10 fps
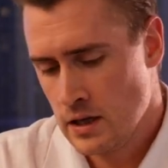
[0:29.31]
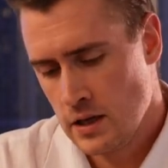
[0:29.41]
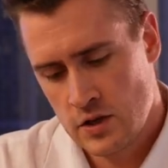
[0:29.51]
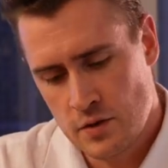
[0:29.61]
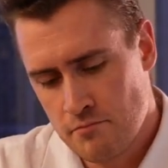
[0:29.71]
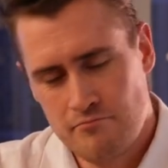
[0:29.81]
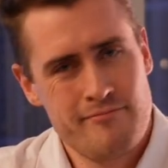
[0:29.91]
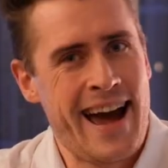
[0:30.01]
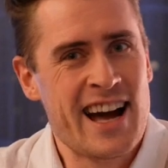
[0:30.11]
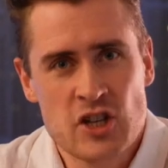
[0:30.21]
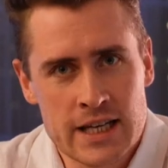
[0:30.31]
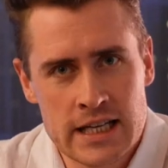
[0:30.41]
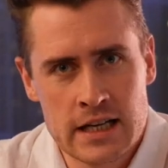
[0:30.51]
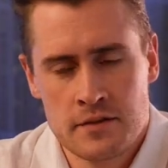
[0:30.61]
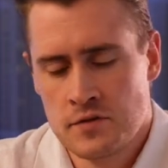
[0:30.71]
Some
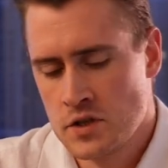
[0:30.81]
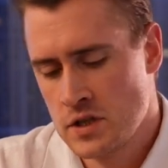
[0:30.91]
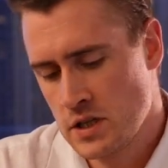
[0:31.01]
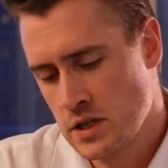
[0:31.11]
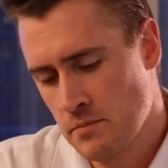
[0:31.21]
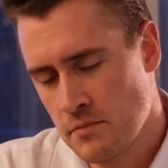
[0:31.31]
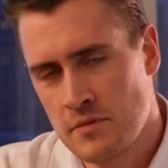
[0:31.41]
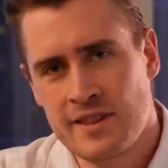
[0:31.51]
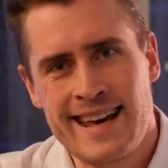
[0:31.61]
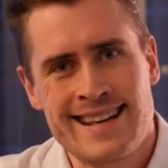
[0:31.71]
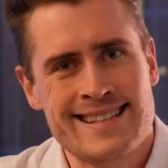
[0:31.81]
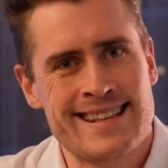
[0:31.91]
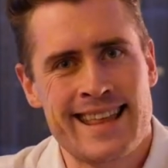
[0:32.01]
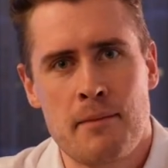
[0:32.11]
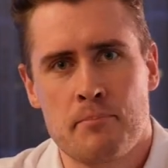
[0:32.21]
adjectives, some things that
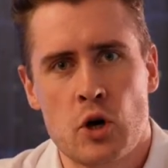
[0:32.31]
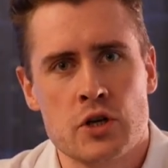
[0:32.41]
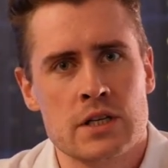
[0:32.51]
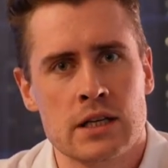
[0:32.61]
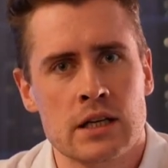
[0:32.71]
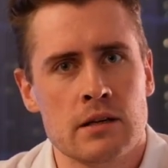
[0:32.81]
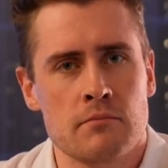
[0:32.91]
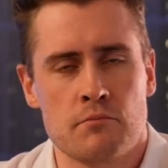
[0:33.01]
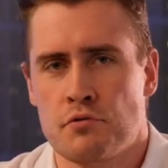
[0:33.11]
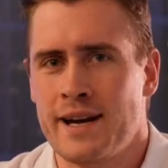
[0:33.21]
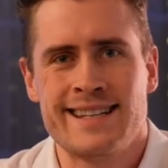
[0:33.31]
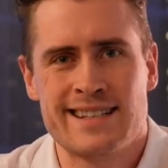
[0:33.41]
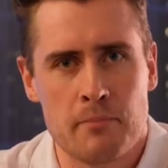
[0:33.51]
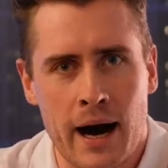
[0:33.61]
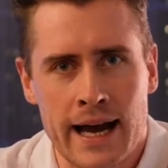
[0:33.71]
that person brings
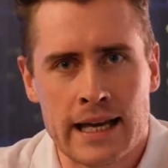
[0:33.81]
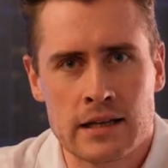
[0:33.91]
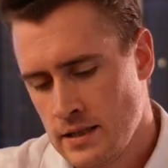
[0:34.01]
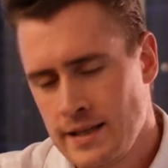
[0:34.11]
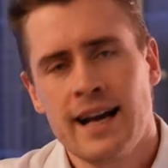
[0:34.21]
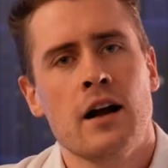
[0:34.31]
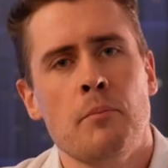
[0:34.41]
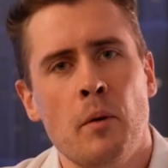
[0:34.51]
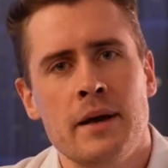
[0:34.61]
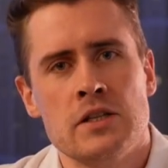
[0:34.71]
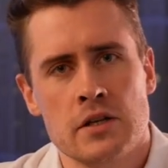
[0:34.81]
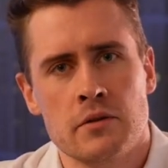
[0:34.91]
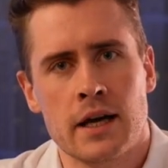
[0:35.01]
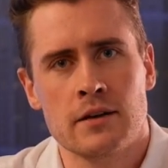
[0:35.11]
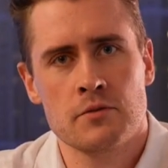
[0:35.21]
to mind. Take a couple minutes and do
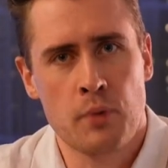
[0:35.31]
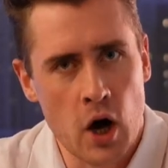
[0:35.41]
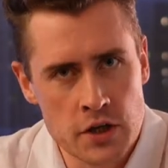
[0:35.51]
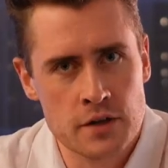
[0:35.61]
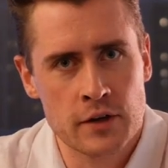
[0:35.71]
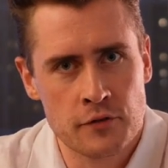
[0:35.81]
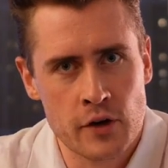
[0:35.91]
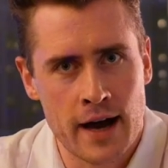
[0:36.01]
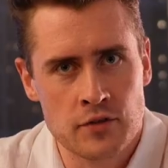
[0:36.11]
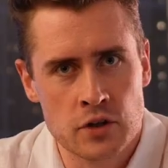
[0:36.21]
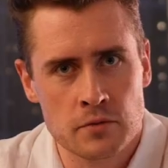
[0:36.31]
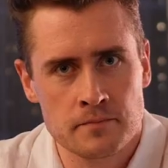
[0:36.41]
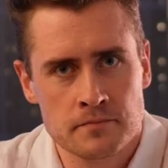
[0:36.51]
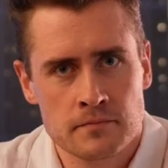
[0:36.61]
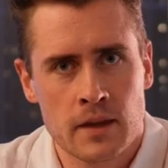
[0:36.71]
that. Pause the video if you have to,
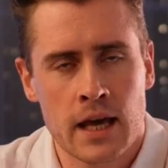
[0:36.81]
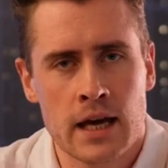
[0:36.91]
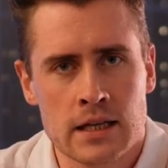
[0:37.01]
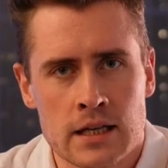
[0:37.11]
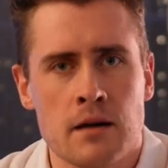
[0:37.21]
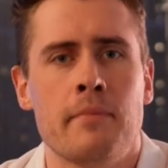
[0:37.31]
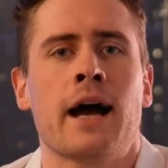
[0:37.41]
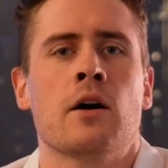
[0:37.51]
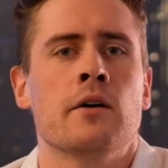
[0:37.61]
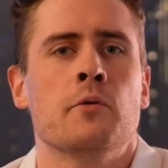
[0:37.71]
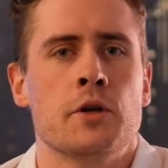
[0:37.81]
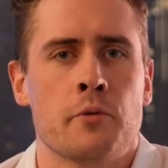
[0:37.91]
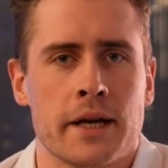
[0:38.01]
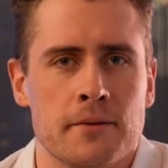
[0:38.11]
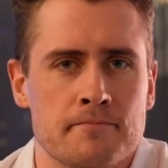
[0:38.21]
and come back when you're ready.